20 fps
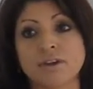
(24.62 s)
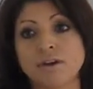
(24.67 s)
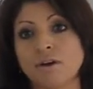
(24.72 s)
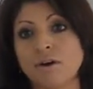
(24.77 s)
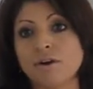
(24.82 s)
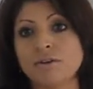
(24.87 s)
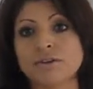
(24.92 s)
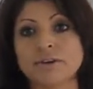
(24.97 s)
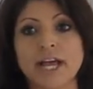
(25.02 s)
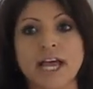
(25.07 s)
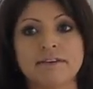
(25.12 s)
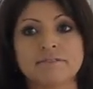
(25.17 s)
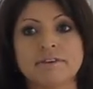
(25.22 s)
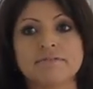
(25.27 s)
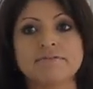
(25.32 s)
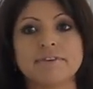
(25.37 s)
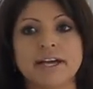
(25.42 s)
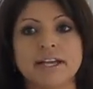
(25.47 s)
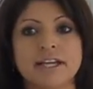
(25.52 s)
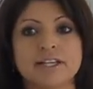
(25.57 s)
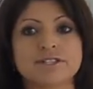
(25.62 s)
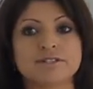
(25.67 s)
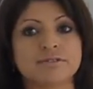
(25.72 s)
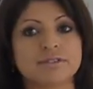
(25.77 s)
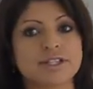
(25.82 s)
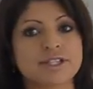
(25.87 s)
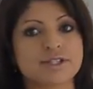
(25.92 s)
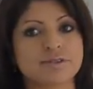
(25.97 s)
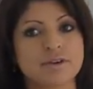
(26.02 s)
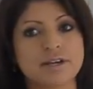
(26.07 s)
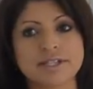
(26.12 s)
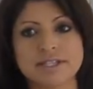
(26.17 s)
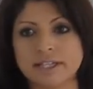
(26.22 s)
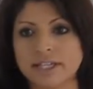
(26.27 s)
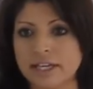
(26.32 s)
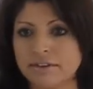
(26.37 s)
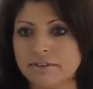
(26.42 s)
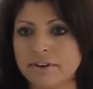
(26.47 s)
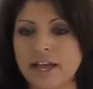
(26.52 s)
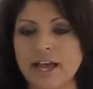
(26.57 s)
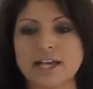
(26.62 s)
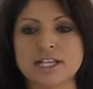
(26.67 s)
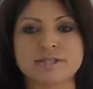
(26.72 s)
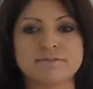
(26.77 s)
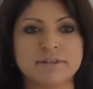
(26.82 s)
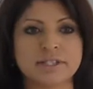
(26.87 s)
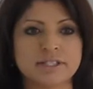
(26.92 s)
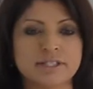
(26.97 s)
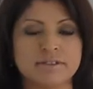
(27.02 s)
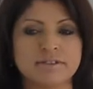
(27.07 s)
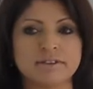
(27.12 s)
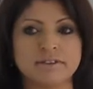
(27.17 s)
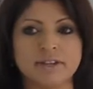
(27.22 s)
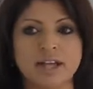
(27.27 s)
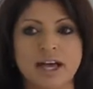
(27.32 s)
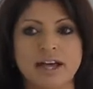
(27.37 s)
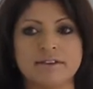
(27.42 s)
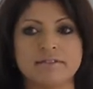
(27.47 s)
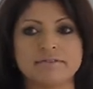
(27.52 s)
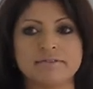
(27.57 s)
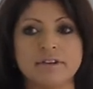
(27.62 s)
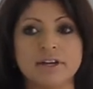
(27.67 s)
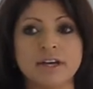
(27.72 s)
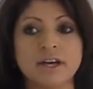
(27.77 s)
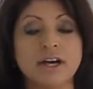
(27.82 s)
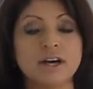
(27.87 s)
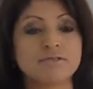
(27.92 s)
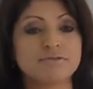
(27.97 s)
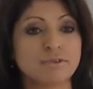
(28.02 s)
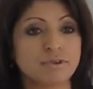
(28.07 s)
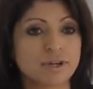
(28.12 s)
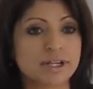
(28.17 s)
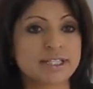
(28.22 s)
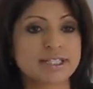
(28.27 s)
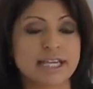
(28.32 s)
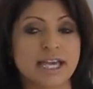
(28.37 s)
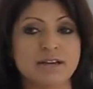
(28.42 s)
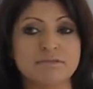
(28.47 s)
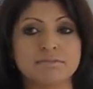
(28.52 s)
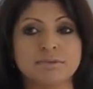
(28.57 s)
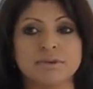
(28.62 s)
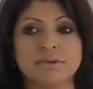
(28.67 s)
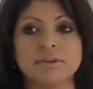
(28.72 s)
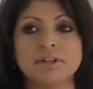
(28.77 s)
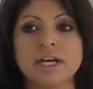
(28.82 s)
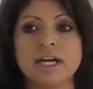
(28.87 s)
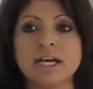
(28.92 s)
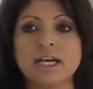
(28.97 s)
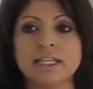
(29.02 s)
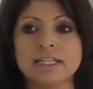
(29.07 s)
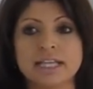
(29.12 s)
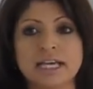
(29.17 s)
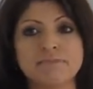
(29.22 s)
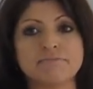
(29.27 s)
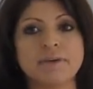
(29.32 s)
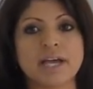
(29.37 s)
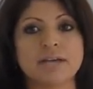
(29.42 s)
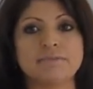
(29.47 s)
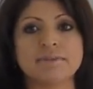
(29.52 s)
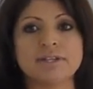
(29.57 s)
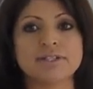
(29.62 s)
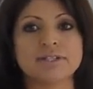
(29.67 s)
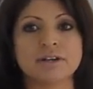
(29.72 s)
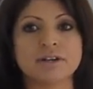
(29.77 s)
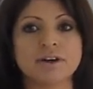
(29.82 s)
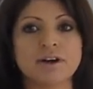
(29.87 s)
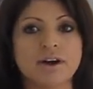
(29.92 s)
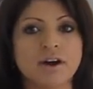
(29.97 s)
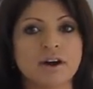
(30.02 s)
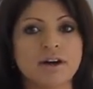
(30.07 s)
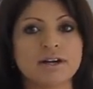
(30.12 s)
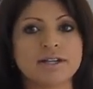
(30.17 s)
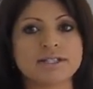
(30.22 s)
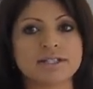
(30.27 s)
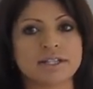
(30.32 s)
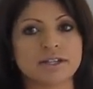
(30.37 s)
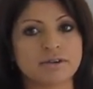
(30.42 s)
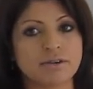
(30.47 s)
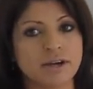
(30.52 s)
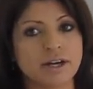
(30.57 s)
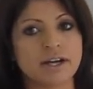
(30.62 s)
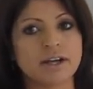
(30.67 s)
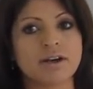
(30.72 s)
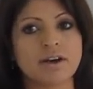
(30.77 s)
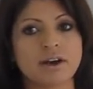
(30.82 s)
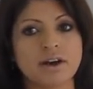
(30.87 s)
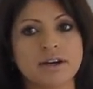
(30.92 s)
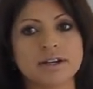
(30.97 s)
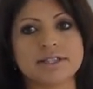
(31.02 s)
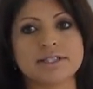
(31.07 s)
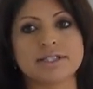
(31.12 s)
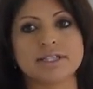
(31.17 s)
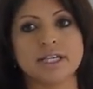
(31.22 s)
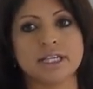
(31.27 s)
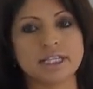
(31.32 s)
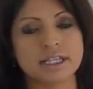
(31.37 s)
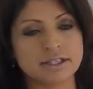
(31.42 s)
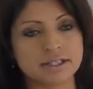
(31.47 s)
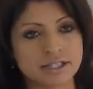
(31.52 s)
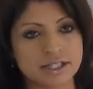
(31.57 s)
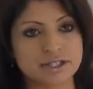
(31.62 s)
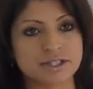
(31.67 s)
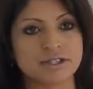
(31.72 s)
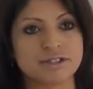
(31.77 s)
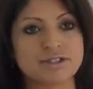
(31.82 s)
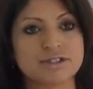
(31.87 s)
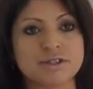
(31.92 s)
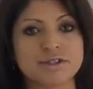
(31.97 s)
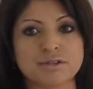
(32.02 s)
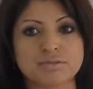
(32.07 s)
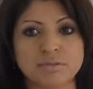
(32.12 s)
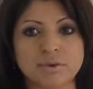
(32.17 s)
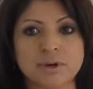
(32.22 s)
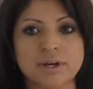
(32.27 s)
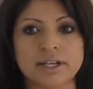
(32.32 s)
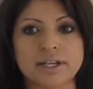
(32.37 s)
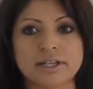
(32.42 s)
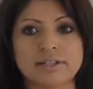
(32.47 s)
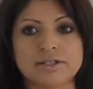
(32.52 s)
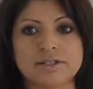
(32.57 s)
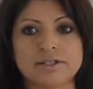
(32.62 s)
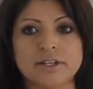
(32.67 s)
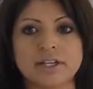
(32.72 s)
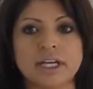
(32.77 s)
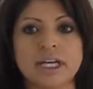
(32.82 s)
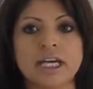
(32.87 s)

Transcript: or they're having financial distress in every aspect of their life. For example, late payments on cars and credit cards in addition to the mortgage.